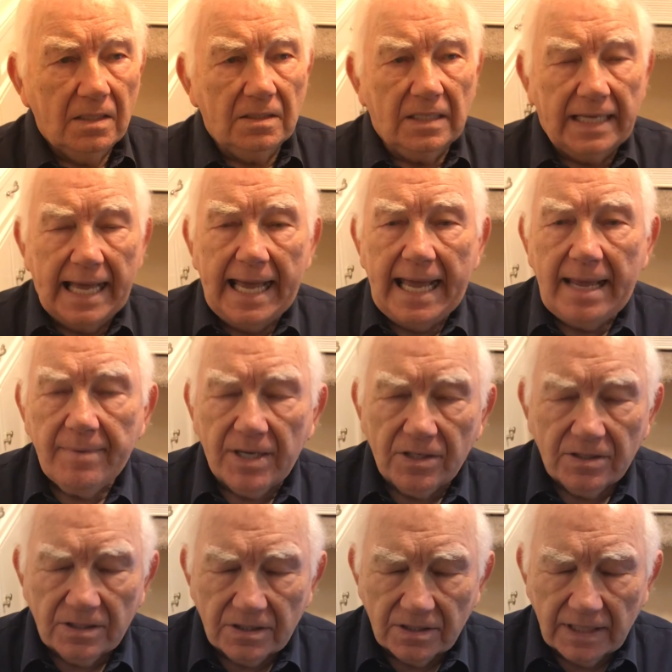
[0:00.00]
The game
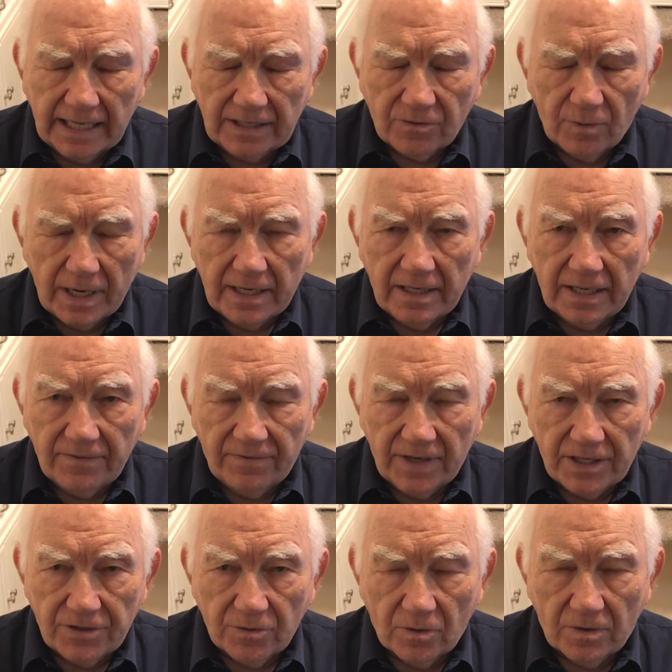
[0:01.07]
is written in
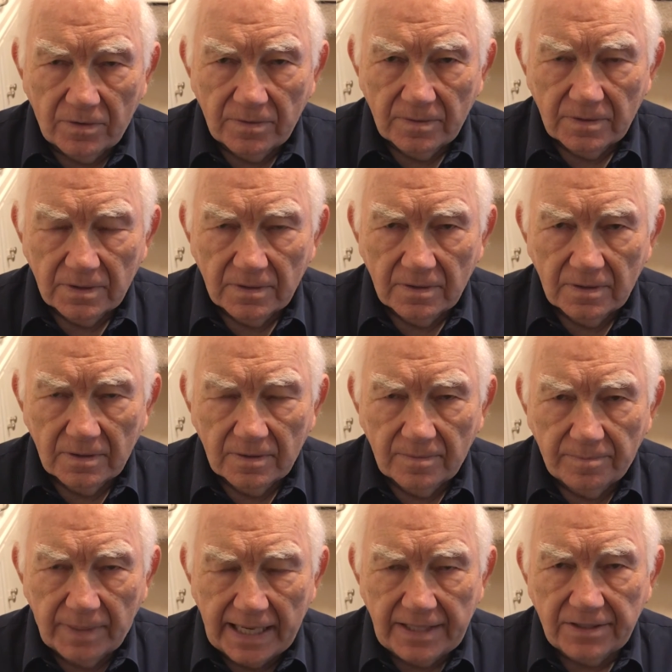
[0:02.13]
Visual
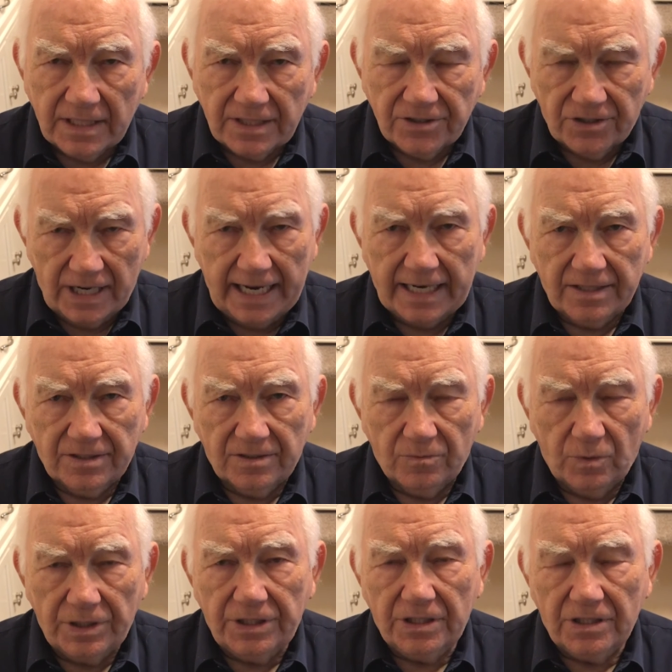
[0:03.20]
Basic 6,
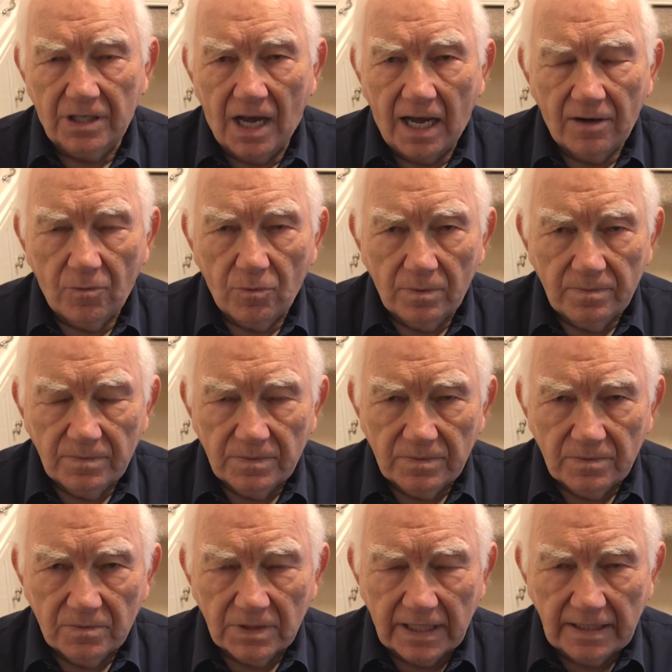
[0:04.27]
which
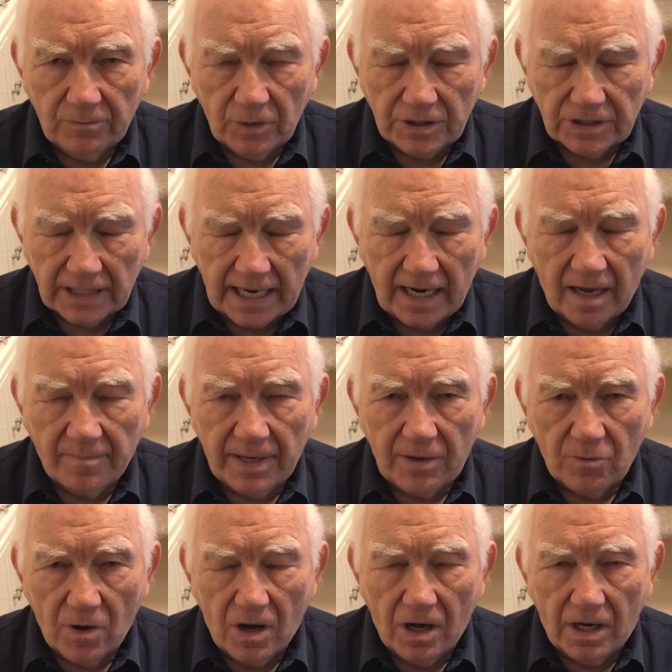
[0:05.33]
cannot be
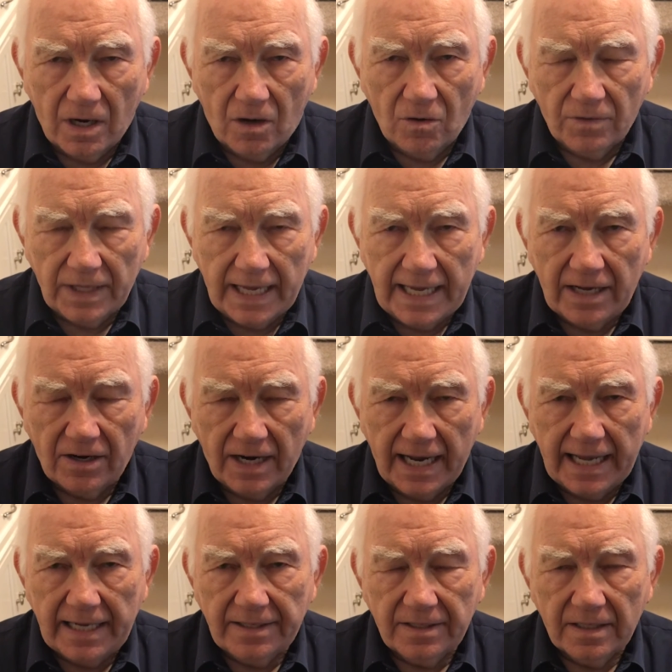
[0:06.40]
run on the
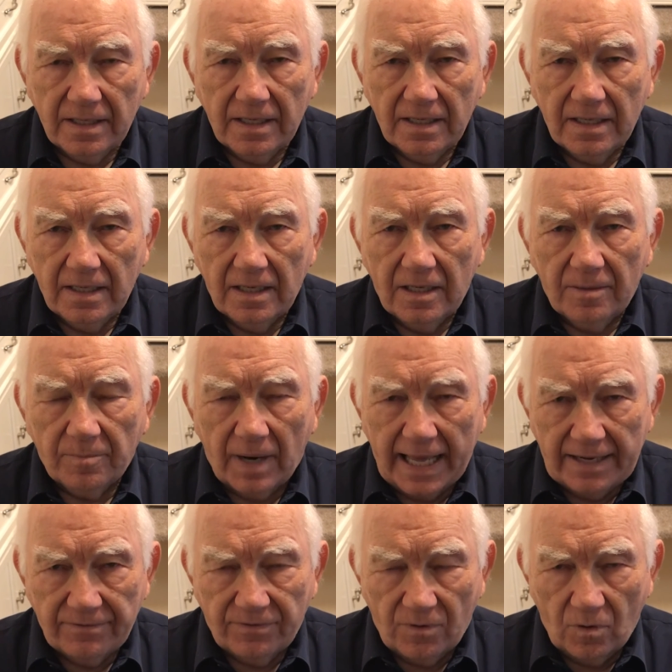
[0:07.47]
internet
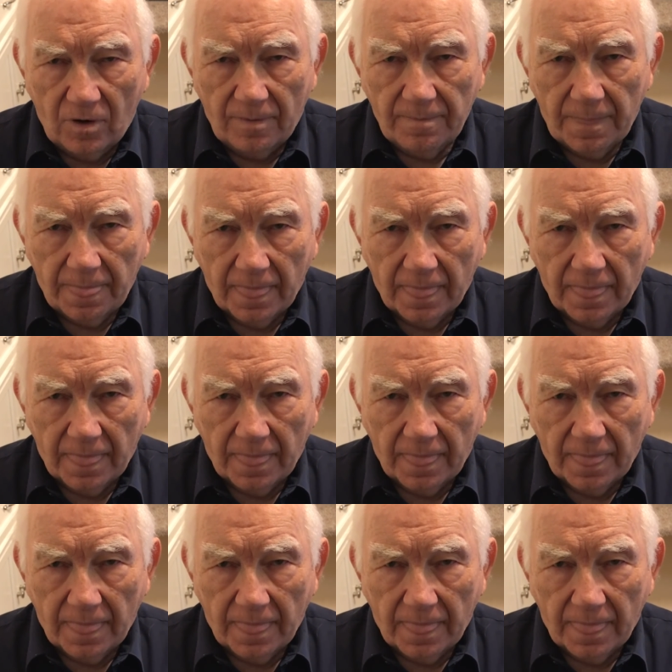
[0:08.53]
platform.